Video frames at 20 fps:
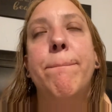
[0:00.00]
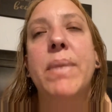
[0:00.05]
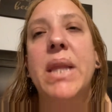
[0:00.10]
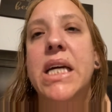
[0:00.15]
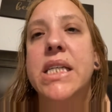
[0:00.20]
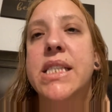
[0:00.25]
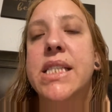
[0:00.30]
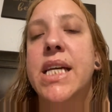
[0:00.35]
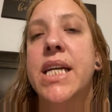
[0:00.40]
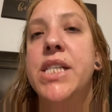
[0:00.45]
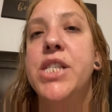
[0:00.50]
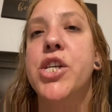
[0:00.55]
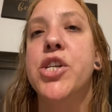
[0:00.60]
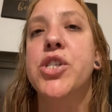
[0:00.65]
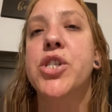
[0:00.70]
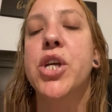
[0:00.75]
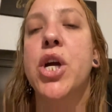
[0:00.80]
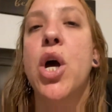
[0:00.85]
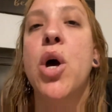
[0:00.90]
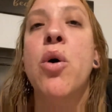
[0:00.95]
10
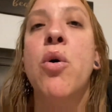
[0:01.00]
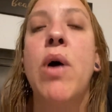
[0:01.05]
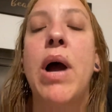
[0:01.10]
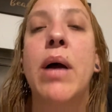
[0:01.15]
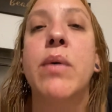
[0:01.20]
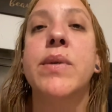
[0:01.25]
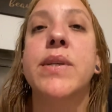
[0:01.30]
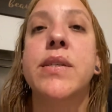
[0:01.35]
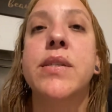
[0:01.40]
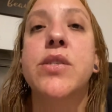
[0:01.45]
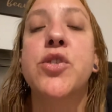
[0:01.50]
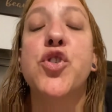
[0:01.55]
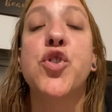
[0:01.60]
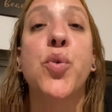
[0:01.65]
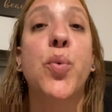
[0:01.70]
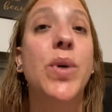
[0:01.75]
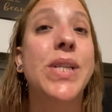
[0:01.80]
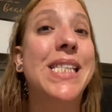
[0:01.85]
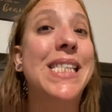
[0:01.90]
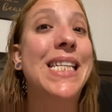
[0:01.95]
years ago, I was
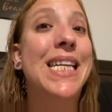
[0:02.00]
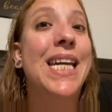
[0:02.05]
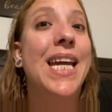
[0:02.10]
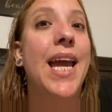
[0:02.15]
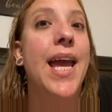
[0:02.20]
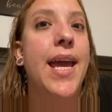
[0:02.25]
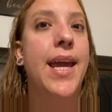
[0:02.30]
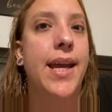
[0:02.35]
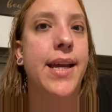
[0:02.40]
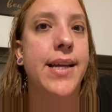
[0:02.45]
29.